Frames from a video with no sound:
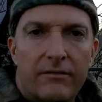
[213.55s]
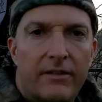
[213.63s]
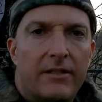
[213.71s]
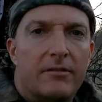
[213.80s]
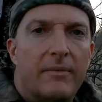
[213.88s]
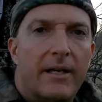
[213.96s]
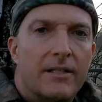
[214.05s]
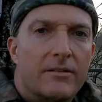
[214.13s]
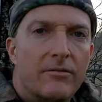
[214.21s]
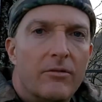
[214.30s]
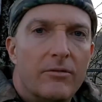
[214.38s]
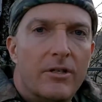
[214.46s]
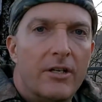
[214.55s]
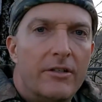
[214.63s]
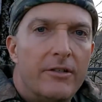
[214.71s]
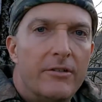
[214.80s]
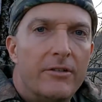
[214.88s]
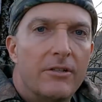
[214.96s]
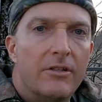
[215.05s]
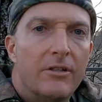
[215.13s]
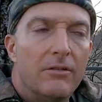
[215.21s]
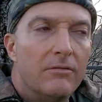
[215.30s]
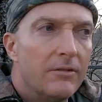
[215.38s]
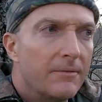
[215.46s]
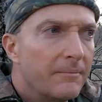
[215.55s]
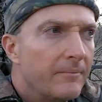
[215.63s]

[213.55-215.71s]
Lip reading: face mask thrown on here and the gloves,